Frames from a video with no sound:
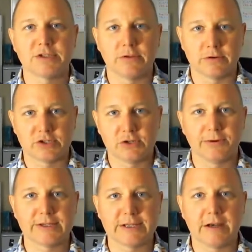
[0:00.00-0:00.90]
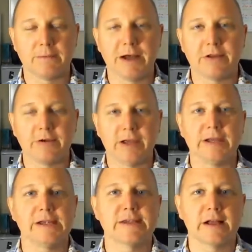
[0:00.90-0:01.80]
So they're super excited about it. They're
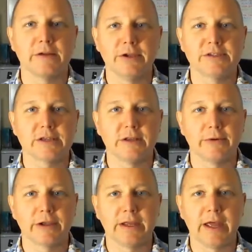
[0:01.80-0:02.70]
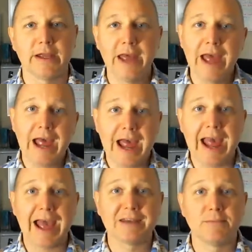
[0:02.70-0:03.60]
getting exactly what you said they were going to get
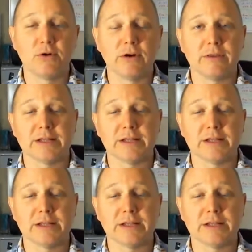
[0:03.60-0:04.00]
and more.